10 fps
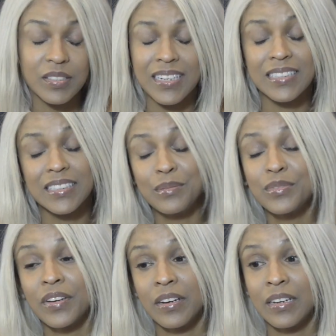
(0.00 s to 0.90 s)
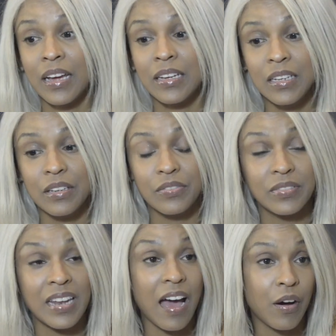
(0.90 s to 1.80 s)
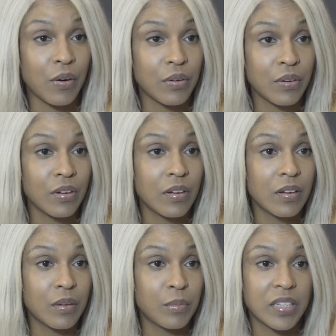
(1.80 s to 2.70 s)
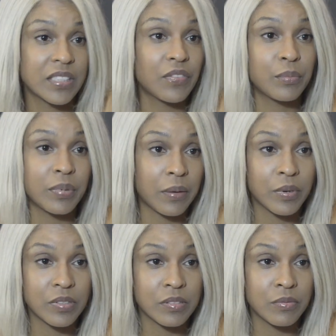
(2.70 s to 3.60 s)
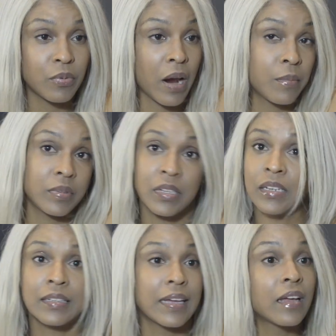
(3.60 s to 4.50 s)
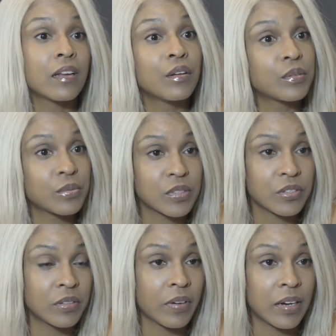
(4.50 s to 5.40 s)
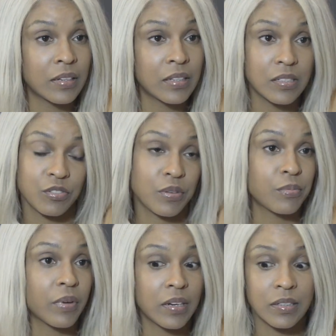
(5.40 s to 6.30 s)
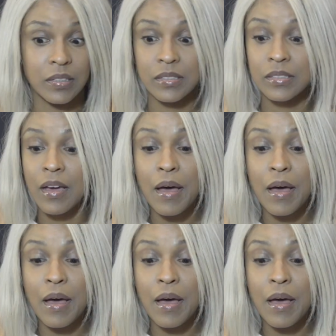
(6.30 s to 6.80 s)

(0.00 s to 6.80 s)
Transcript: And that seems very naive now, because every black person probably in Atlanta knows what screenwriting is, scriptwriting is.